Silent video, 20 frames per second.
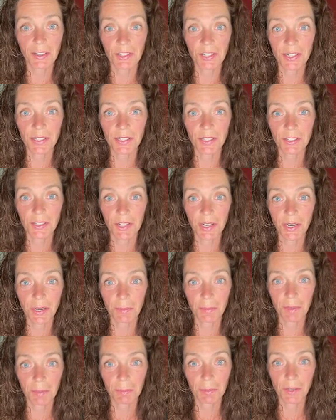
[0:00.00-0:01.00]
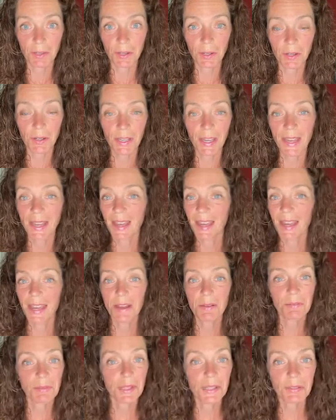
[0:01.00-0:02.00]
a chance to check out my blog,
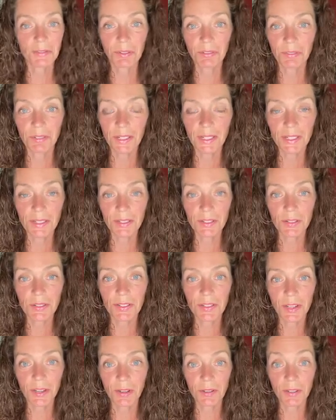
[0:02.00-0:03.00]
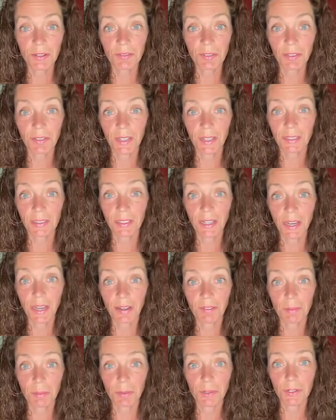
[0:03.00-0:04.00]
please feel free to do so. And if you'd like to
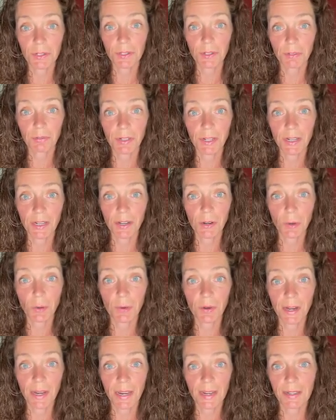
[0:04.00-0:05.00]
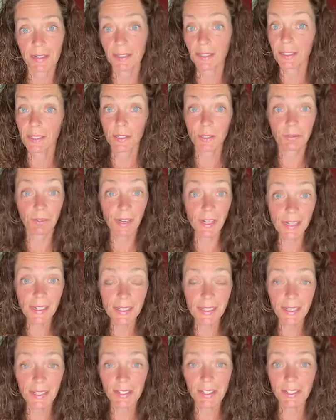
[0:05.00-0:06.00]
have a personal reading or a distance Reiki
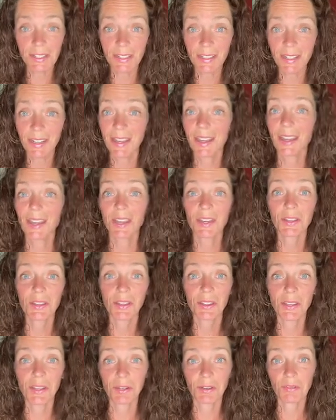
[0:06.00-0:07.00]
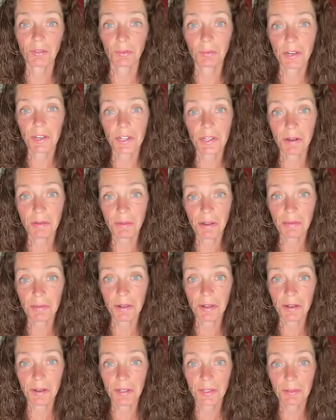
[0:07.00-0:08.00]
session, you can get information on my
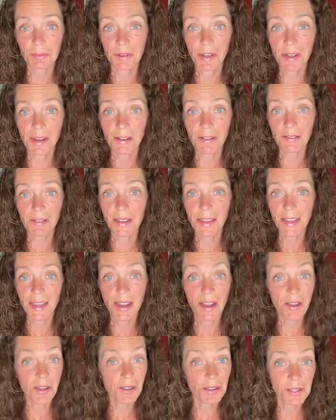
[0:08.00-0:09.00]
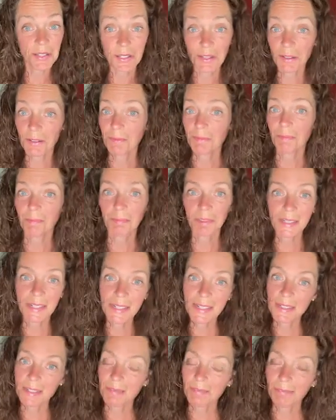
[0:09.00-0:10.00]
blog as well. Also,
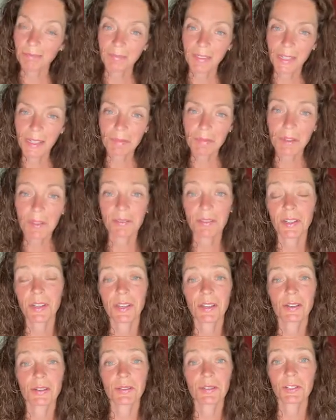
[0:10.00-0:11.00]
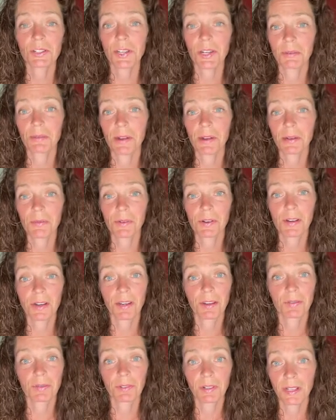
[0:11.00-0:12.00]
please like my videos, share my work.
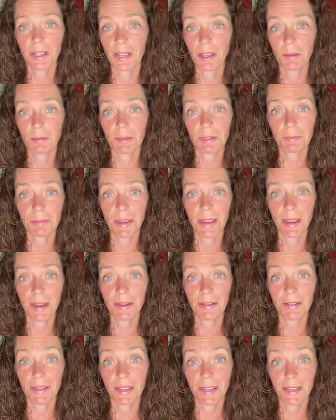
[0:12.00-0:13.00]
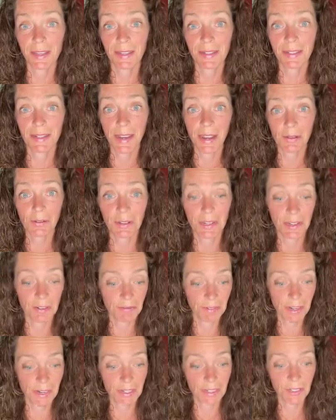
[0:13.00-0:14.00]
It really helps me out. And now I'll get
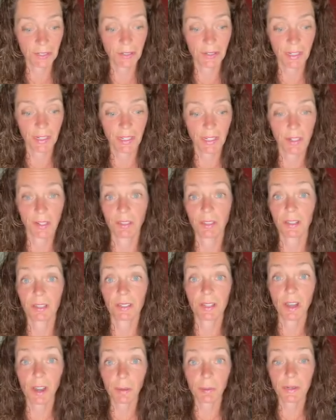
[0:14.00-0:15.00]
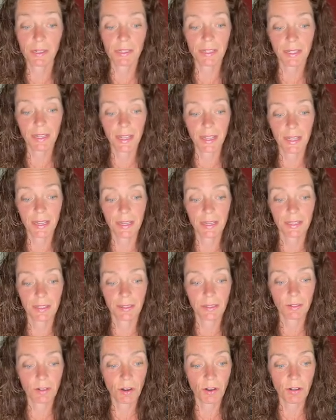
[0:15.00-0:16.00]
right to it here. The topic today
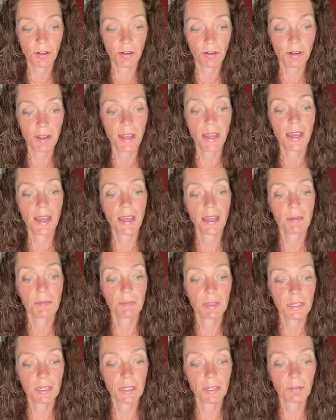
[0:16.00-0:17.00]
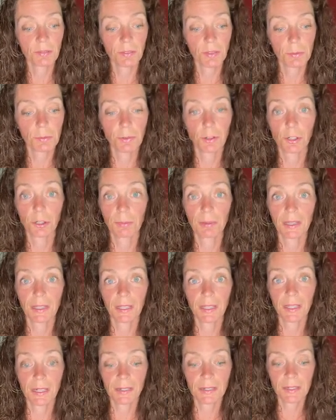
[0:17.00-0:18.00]
is called Missing Film Group
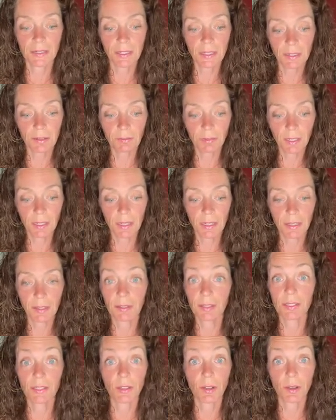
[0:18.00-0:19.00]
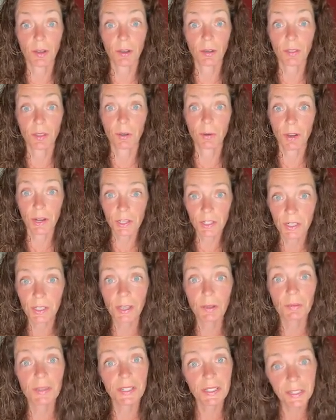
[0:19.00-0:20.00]
Atlantis TV. So the question
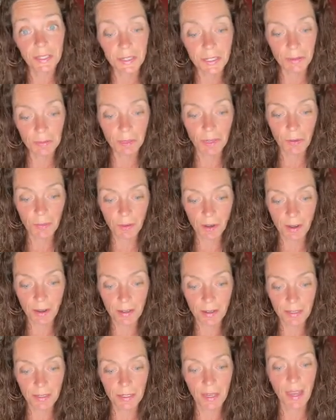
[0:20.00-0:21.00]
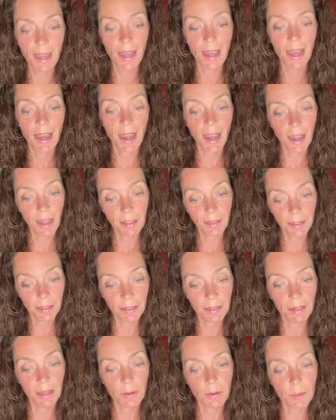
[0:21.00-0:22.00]
that was sent to me was, Hi
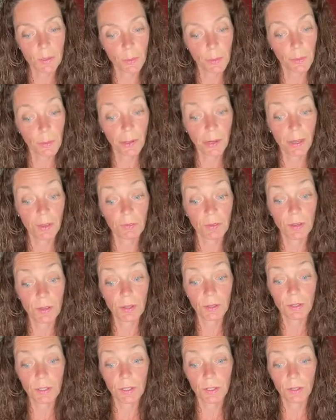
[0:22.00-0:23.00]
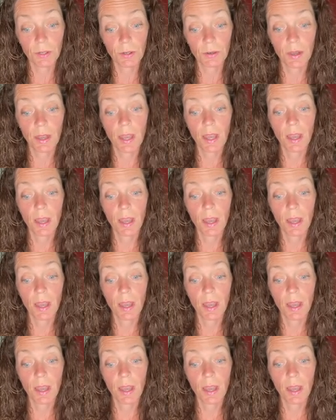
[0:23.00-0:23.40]
Lynn, I was wondering if you could do